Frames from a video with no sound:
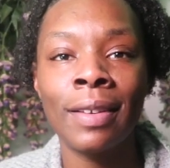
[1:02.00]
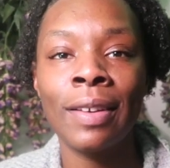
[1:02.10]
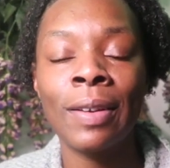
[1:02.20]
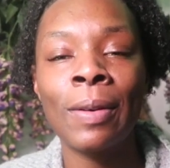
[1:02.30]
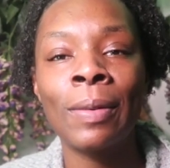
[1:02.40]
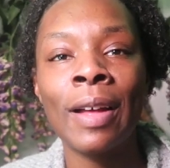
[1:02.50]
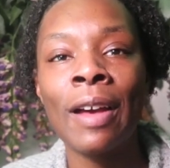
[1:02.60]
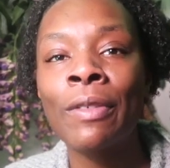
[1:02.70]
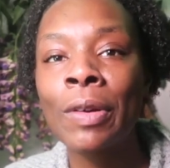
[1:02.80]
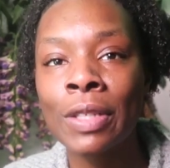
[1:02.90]
You know,
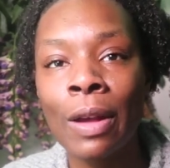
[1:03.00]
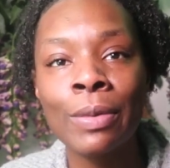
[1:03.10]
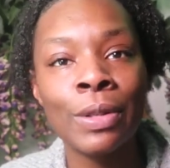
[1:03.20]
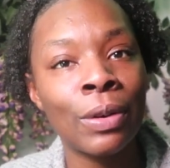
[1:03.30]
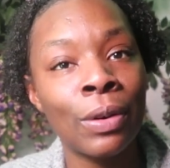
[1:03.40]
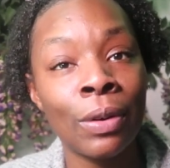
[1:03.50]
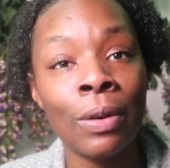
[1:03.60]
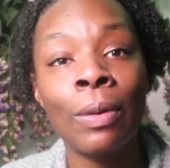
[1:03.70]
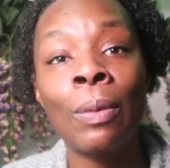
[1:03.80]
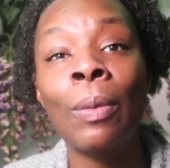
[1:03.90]
at first I was a
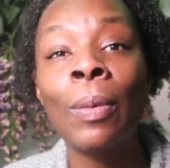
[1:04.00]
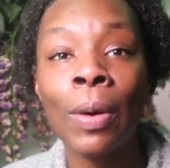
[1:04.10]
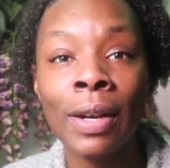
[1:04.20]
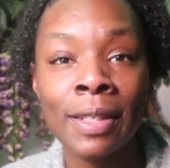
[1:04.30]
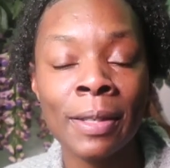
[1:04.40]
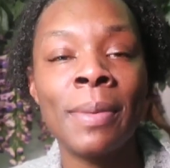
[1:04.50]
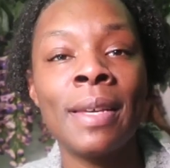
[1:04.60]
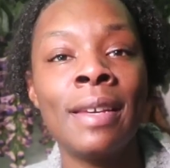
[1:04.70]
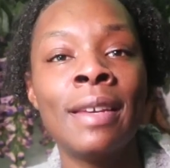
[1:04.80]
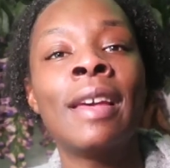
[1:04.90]
girl wanting to
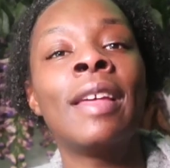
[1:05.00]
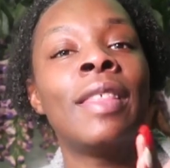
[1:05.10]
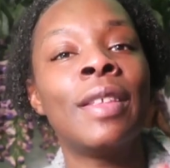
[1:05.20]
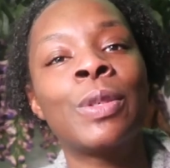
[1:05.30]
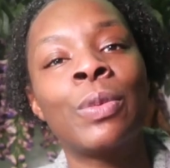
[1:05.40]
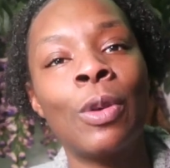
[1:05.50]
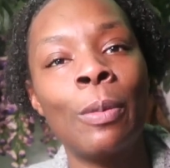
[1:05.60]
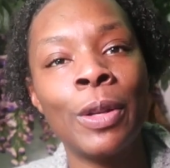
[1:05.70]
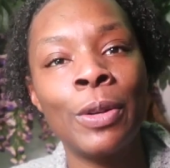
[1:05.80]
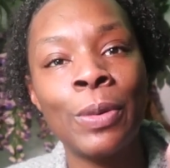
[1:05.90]
be this
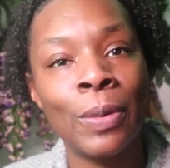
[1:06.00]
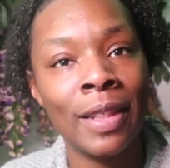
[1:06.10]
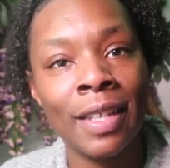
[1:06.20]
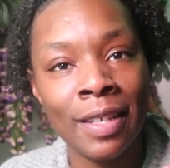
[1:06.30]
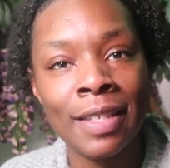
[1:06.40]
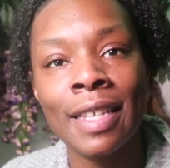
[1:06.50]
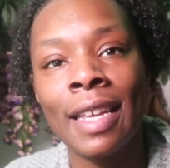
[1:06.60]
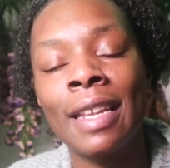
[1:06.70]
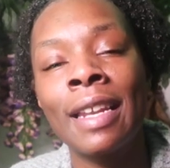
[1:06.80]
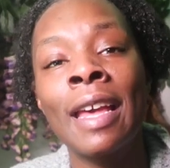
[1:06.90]
woman doing this,
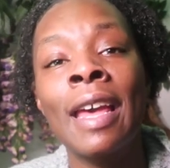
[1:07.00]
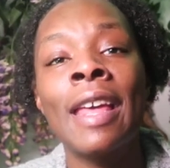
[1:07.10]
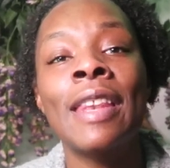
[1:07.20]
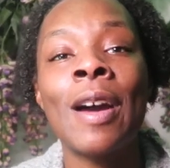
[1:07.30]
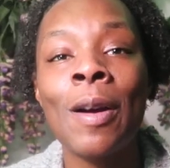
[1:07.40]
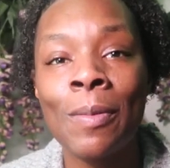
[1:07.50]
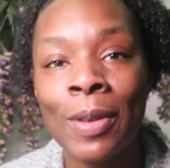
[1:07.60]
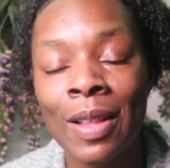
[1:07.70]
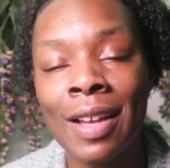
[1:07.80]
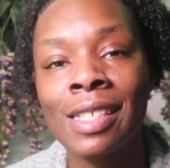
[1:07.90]
and now I'm
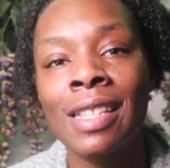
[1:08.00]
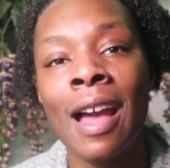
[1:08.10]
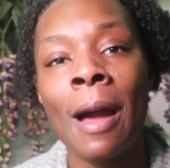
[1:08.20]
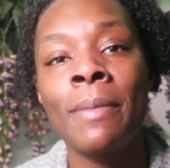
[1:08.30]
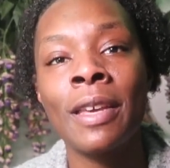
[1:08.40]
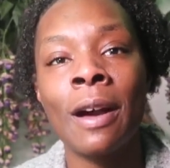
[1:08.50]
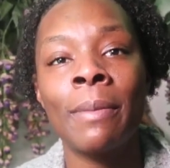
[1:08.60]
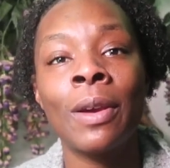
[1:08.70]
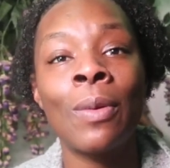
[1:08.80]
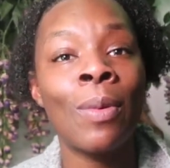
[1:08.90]
realizing that I'm
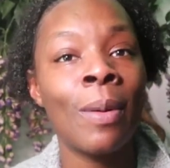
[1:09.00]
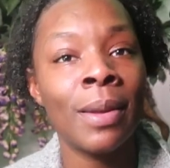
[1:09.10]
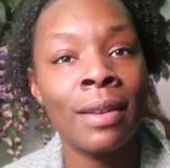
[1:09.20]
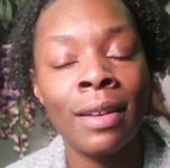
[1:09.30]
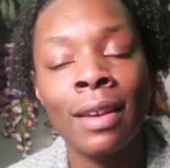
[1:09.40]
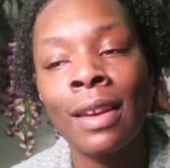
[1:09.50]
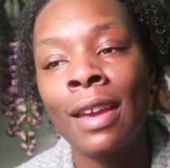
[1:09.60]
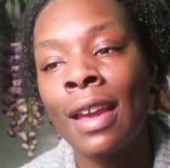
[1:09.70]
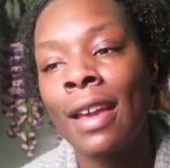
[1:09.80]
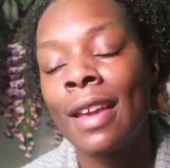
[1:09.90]
becoming a woman,
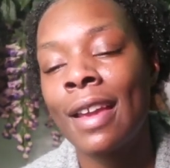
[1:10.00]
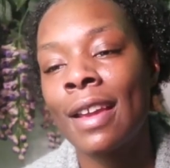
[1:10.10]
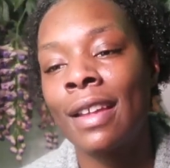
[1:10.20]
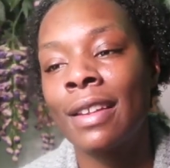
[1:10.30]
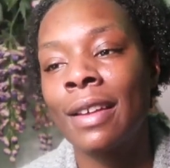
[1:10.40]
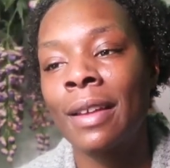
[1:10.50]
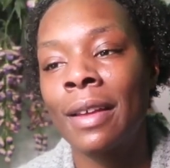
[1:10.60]
and